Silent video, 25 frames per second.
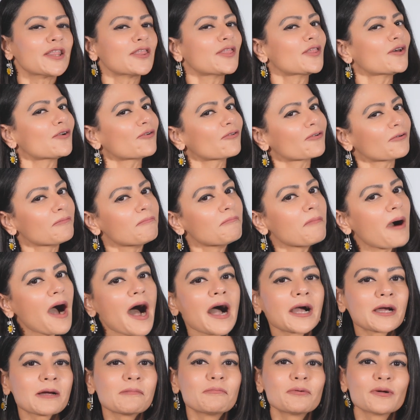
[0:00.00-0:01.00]
the
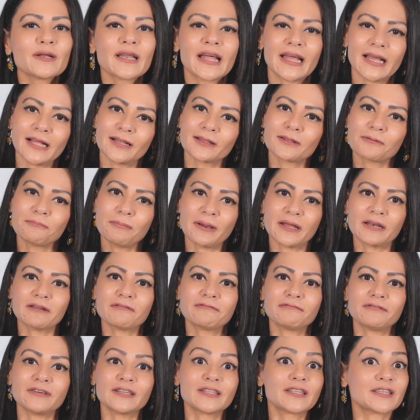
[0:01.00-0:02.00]
remarkable health
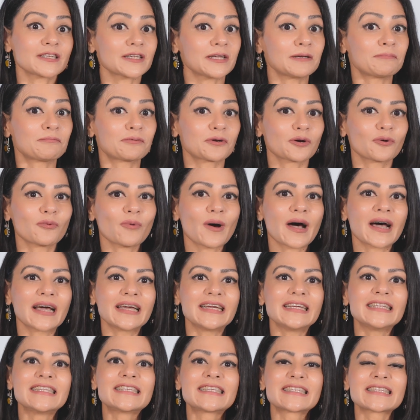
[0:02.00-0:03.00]
benefits it
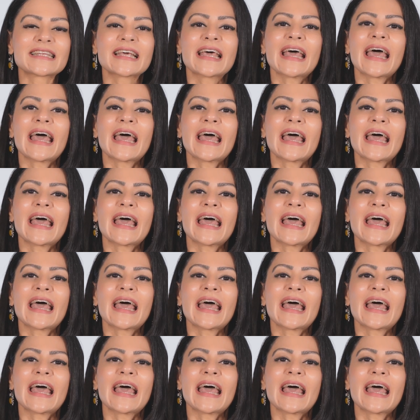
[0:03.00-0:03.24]
provides,